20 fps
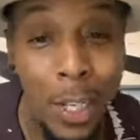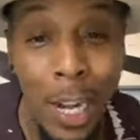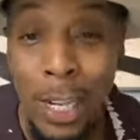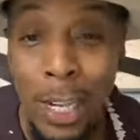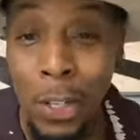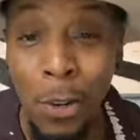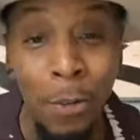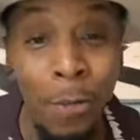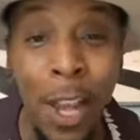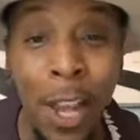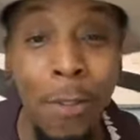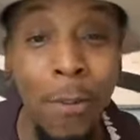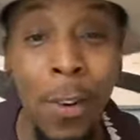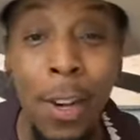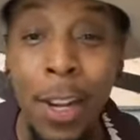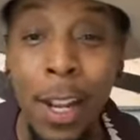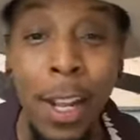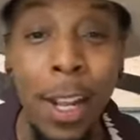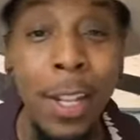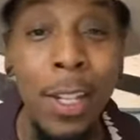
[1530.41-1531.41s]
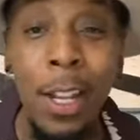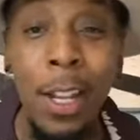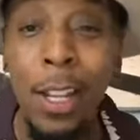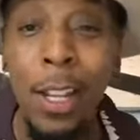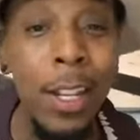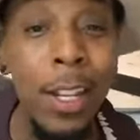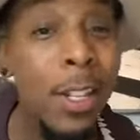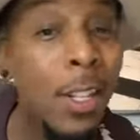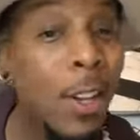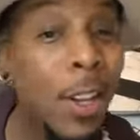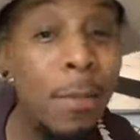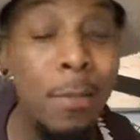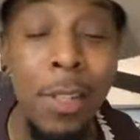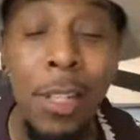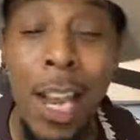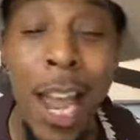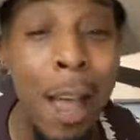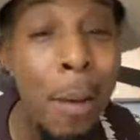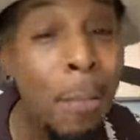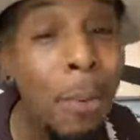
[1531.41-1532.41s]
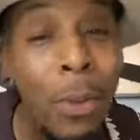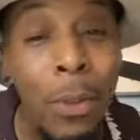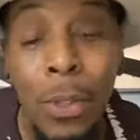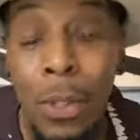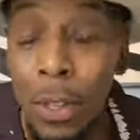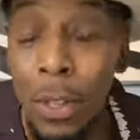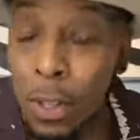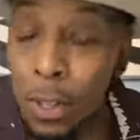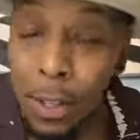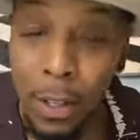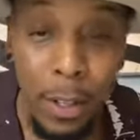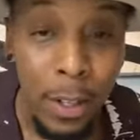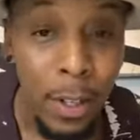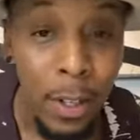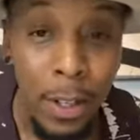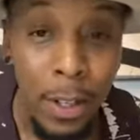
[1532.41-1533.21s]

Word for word: Is that your favorite? So it's, samples.